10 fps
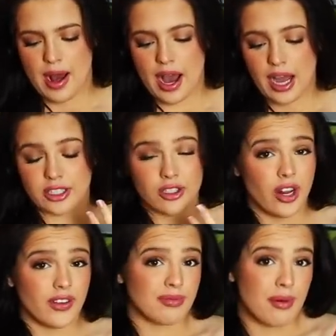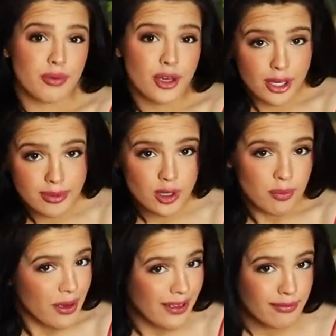I don't know if it's my boobs are
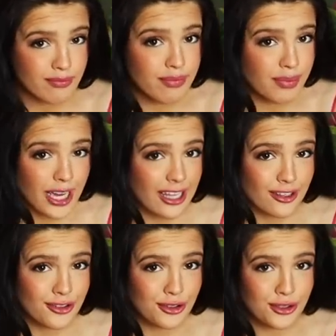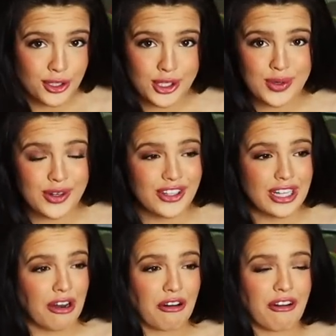a bit bigger than usual,
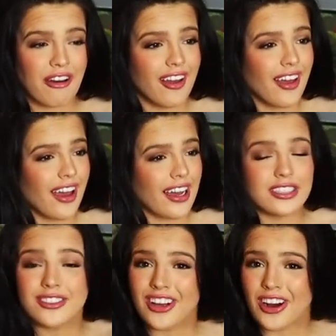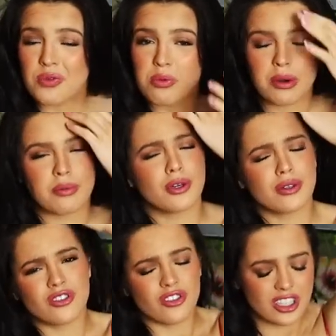or I don't know, my
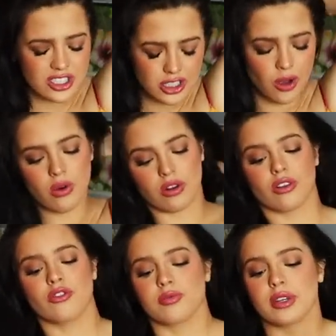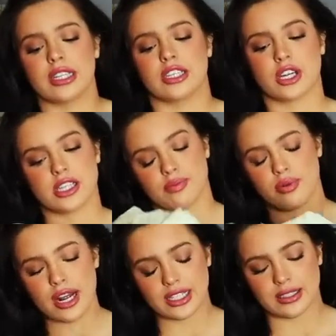boobs fit so uncomfortable in this dress, are
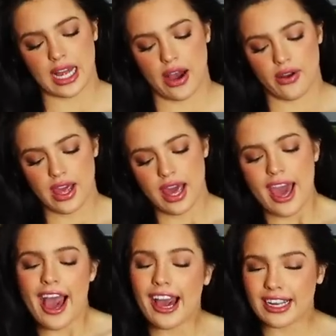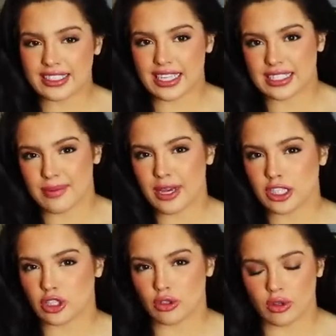pressed down and it's a
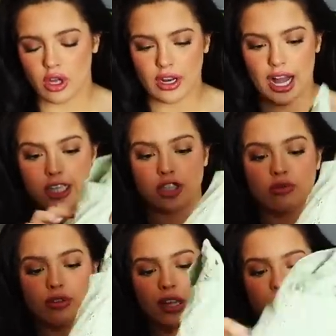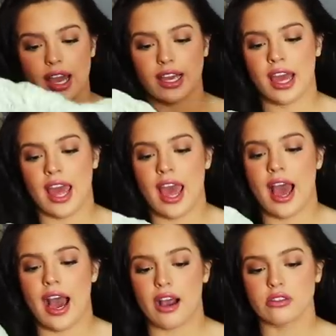bit too long. I don't really like
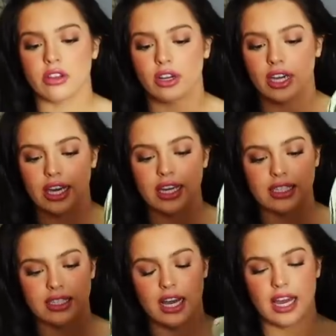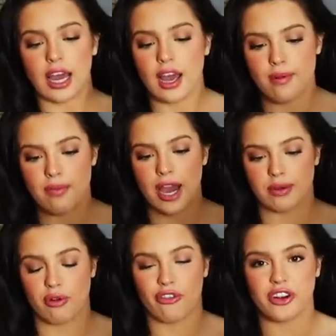how long it is.
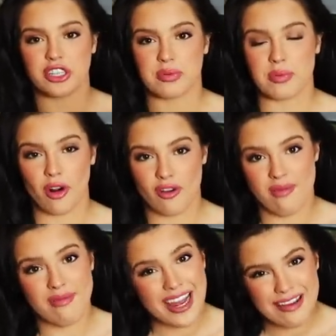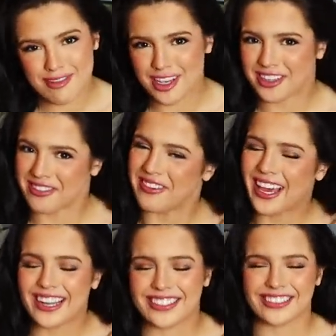I'd prefer it to be more of a mini, but you know
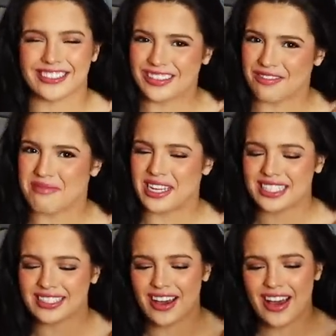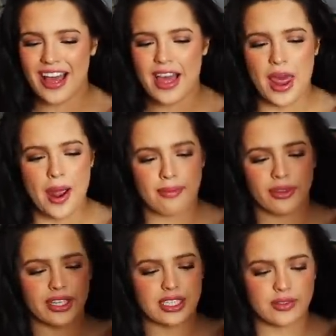me, I do love a mini skirt. But
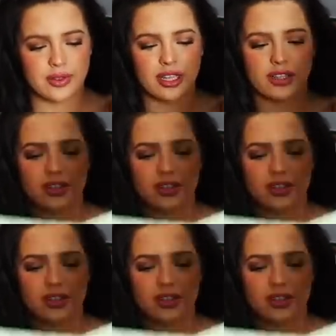this is what it